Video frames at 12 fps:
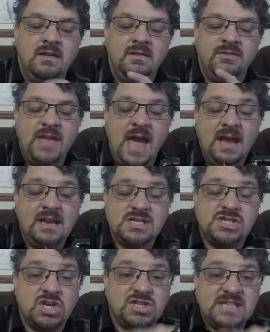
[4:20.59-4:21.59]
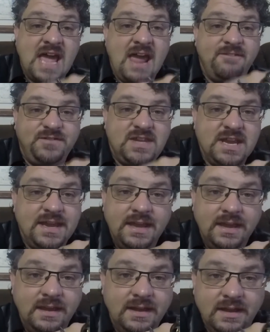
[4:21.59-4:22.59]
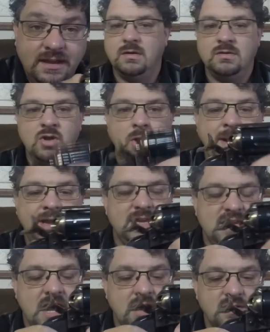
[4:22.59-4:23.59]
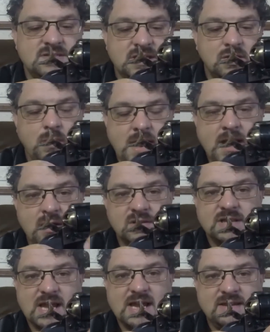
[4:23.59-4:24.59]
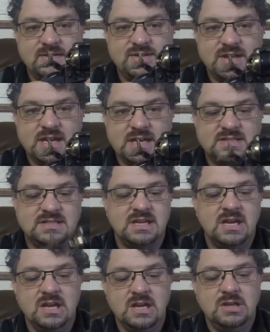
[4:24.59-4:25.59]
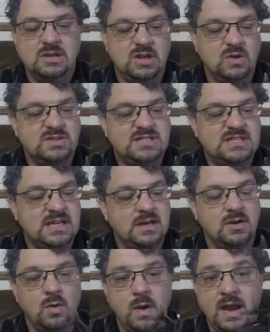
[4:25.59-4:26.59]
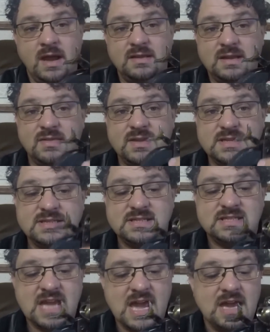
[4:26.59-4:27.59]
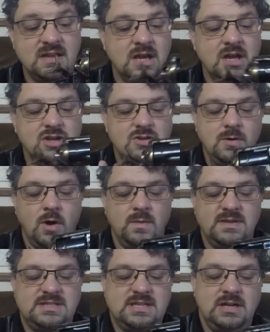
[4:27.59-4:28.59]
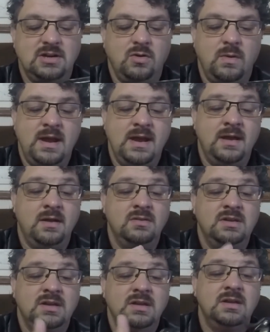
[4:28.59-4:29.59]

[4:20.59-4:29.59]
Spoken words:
that is your safety. Nobody carries it around like this. You don't sit it around in this state. You always sit it around